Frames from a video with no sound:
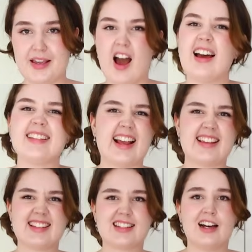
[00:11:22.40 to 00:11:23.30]
But yeah, I like
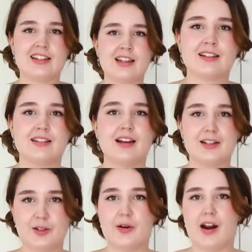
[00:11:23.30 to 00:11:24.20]
this color a
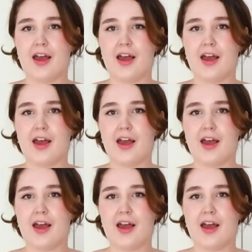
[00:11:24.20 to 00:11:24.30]
lot.